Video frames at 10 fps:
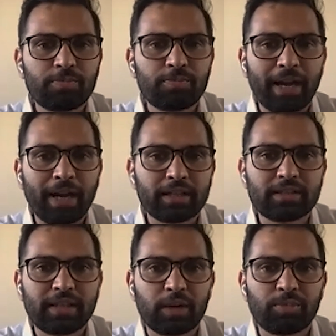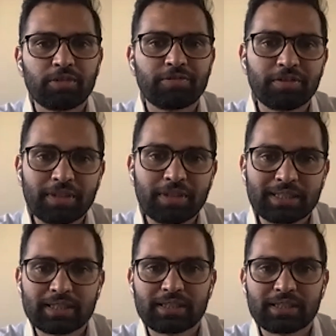food packets and about
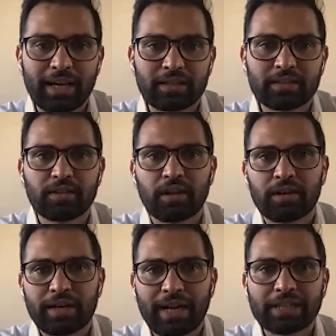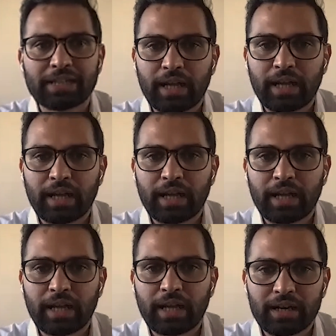56 lakh ration kits
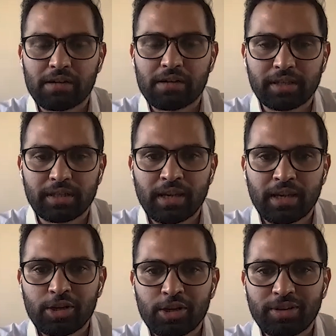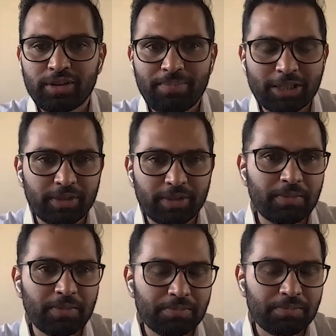across the entire country to help
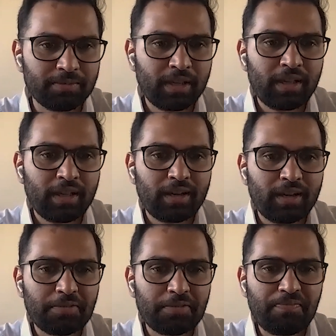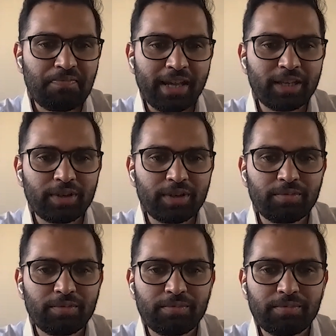as many people. And there
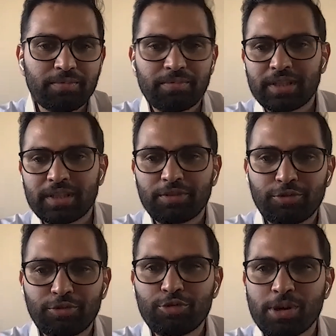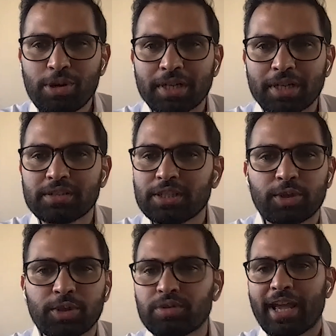were a few emergencies.
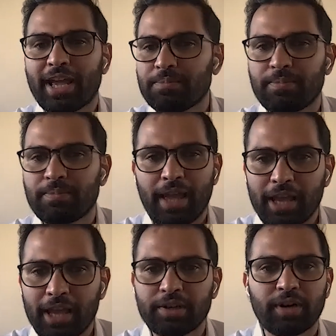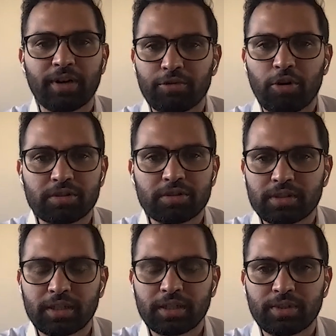We couldn't help everyone, of
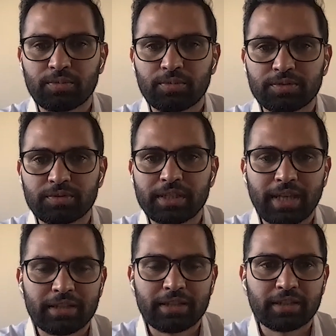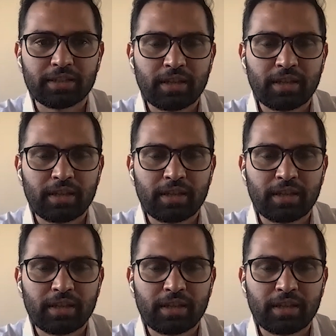course. It was very challenging.